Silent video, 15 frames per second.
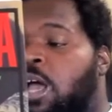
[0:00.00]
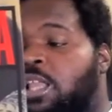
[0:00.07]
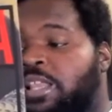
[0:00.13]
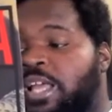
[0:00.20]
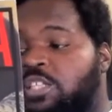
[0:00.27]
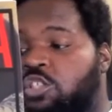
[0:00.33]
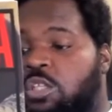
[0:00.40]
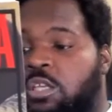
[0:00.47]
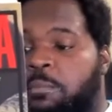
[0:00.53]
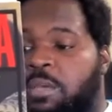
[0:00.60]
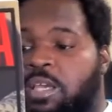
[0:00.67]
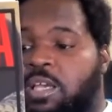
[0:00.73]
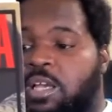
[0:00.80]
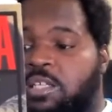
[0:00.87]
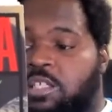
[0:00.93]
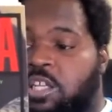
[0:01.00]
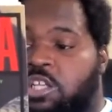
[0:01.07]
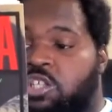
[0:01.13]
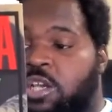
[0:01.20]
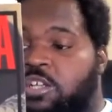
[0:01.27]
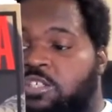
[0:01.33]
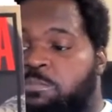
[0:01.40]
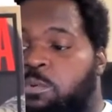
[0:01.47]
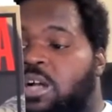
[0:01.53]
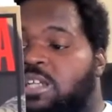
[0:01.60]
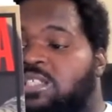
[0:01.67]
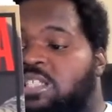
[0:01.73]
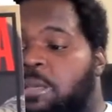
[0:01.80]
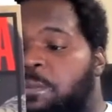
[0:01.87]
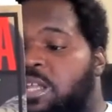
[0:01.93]
allegedly because of the jail's
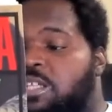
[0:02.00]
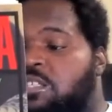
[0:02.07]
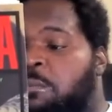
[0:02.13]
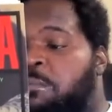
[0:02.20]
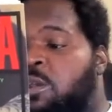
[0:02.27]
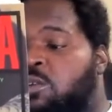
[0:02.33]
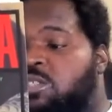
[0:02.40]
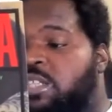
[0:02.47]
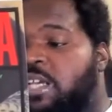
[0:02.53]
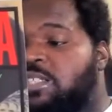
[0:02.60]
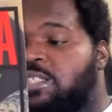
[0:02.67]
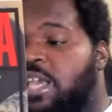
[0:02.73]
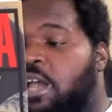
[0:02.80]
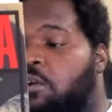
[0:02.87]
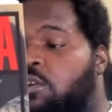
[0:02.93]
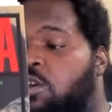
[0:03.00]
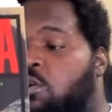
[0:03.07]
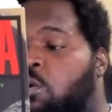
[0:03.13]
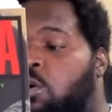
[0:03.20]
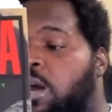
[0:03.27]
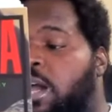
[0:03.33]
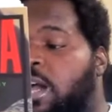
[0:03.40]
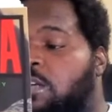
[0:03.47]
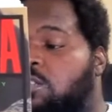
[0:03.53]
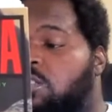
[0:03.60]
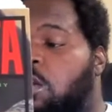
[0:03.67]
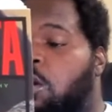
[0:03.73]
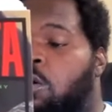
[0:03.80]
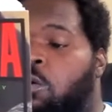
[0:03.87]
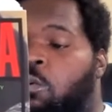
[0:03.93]
proximity to Middlesex County
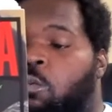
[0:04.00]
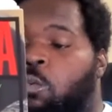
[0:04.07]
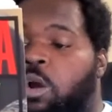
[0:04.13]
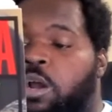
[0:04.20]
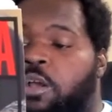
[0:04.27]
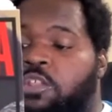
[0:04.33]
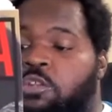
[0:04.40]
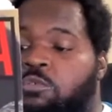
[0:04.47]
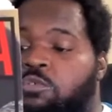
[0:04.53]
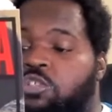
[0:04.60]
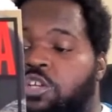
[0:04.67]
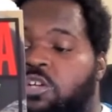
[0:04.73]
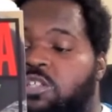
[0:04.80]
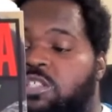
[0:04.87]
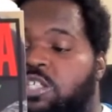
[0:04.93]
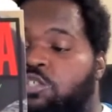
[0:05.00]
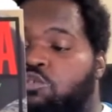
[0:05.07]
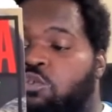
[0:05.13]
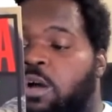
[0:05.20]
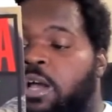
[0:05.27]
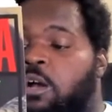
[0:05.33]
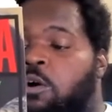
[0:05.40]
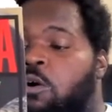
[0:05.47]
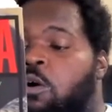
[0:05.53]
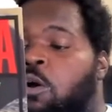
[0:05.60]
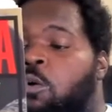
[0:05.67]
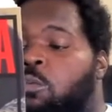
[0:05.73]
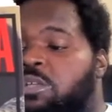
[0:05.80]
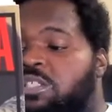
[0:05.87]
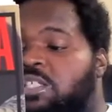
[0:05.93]
Courthouse, where the New Jersey trial
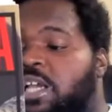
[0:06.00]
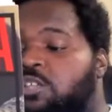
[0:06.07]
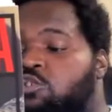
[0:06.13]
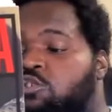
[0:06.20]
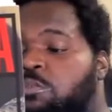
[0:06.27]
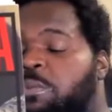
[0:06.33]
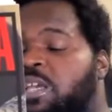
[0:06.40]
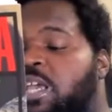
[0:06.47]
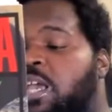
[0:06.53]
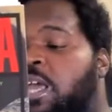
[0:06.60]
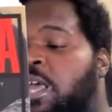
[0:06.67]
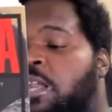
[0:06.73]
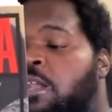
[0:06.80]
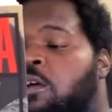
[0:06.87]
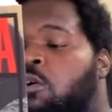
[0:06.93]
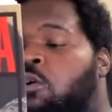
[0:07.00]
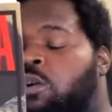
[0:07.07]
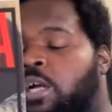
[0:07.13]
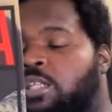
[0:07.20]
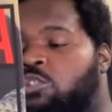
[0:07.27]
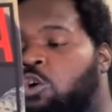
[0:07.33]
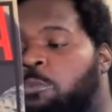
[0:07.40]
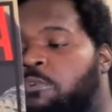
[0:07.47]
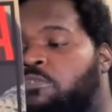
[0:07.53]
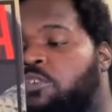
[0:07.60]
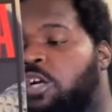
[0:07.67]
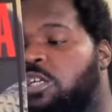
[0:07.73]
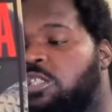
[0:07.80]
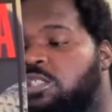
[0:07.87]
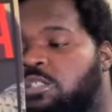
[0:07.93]
was scheduled to begin on October
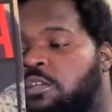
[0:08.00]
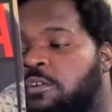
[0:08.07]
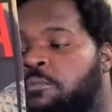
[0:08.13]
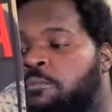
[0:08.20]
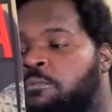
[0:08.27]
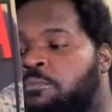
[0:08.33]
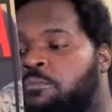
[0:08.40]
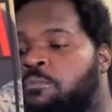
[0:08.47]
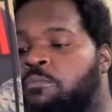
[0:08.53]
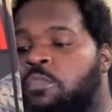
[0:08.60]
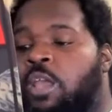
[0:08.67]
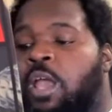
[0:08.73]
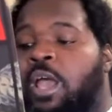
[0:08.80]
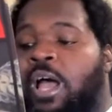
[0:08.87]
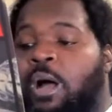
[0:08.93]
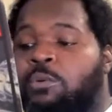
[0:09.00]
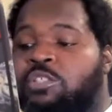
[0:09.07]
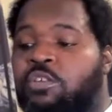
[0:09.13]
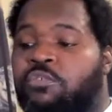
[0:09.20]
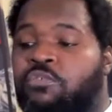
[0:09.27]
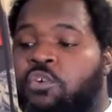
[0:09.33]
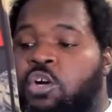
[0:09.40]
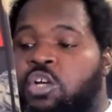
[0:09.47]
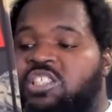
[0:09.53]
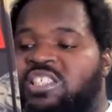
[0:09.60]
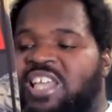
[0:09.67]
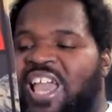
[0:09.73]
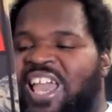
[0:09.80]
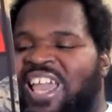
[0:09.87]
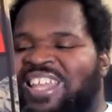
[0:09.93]
1st. I was the
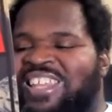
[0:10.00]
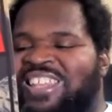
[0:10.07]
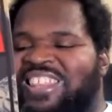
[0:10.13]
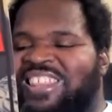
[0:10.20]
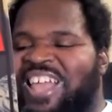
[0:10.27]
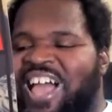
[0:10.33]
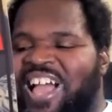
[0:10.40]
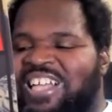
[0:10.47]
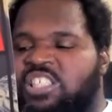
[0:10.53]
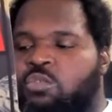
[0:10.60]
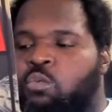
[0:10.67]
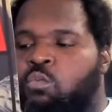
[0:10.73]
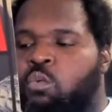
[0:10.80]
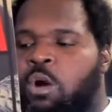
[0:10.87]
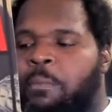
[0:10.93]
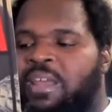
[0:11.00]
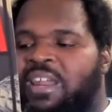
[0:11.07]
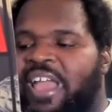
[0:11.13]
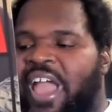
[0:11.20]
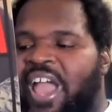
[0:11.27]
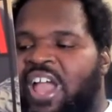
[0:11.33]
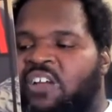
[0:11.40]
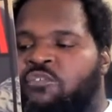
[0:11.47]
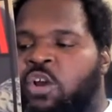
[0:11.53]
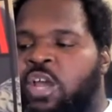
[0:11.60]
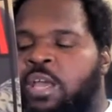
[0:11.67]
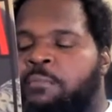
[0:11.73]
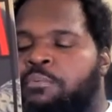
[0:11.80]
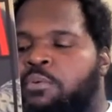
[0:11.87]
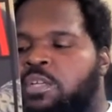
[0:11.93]
first and last woman
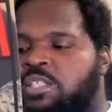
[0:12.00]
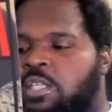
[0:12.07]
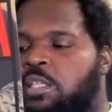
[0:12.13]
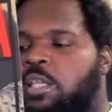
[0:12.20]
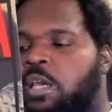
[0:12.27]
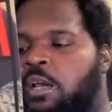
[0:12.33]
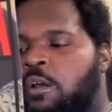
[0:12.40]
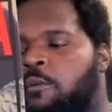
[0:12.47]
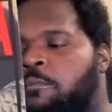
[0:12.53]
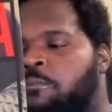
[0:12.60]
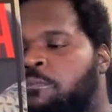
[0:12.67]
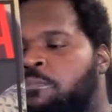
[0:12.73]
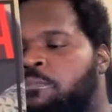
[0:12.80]
ever imprisoned there.